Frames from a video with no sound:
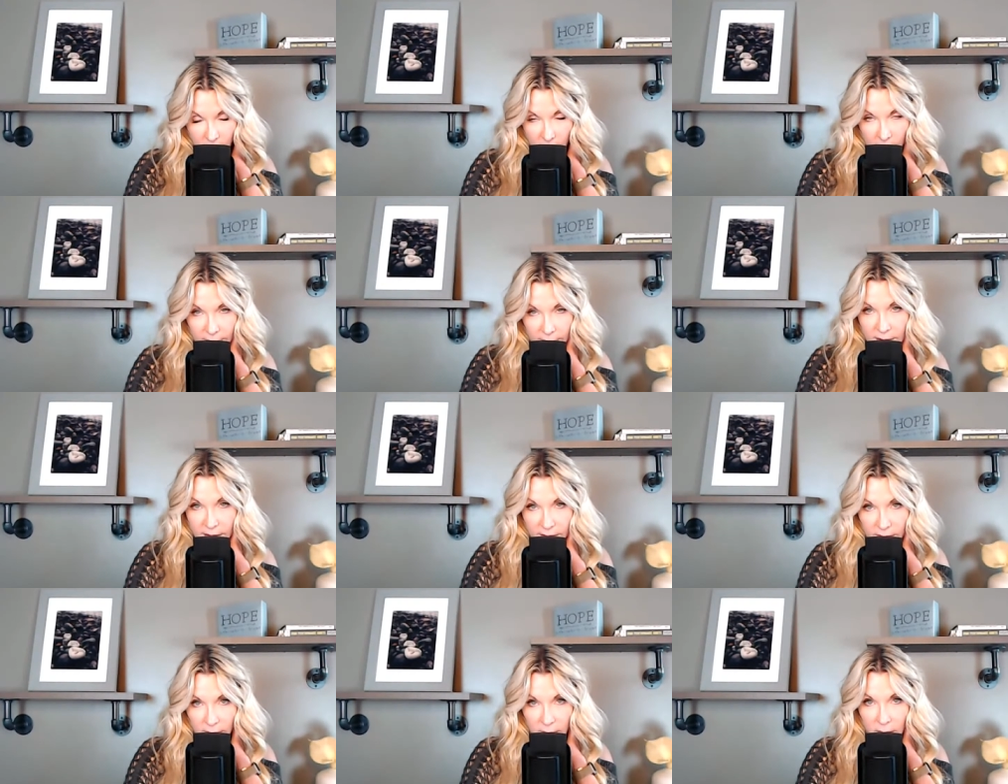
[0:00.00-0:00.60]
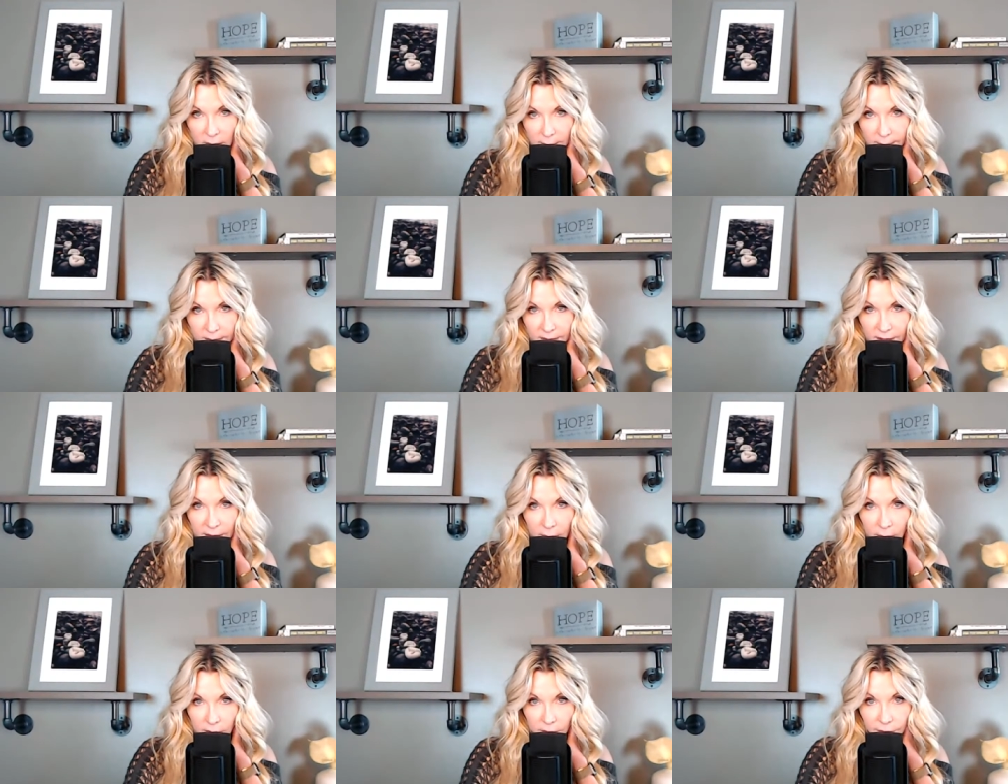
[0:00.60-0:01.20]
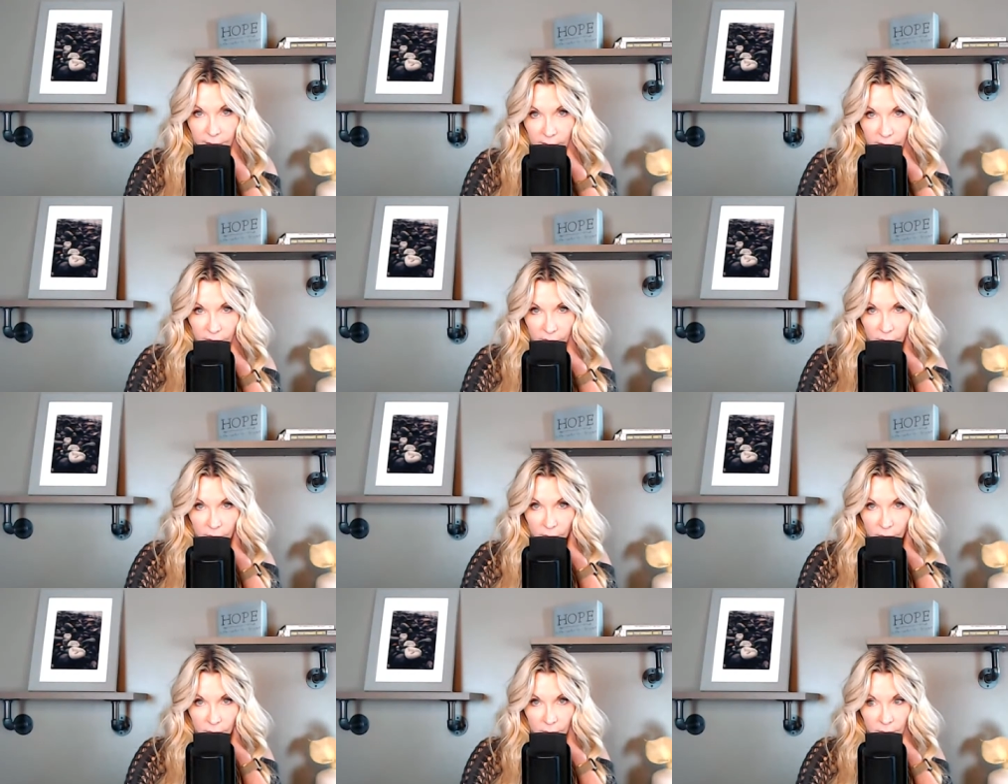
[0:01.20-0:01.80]
obviously, I'm a thyroid
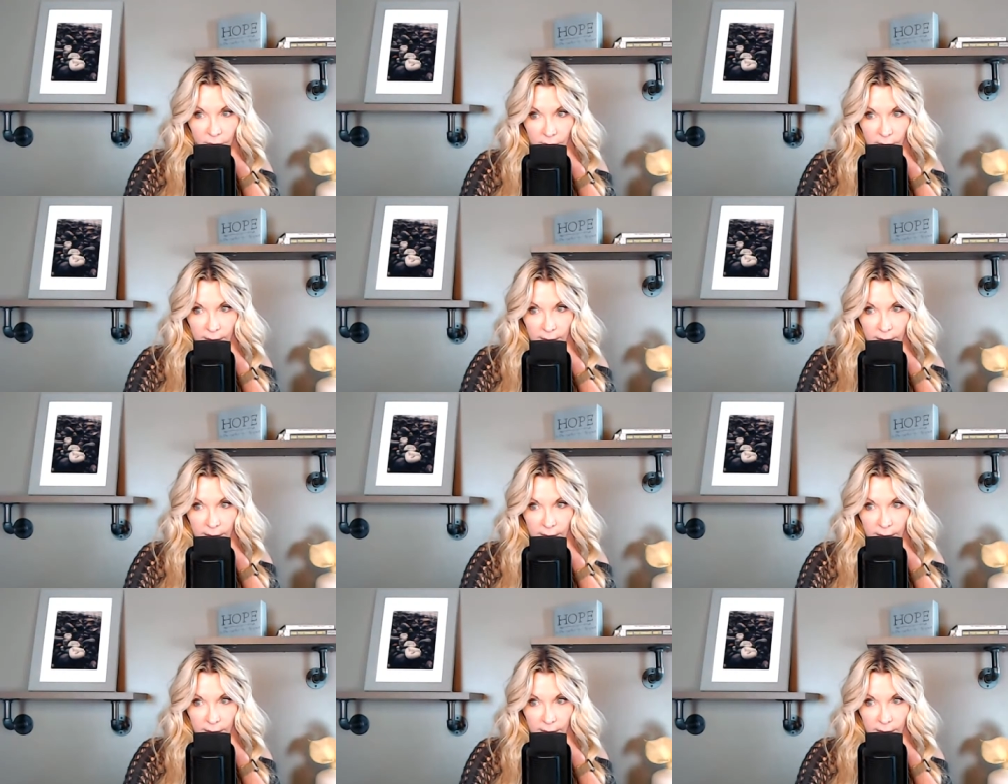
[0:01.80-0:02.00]
fixer,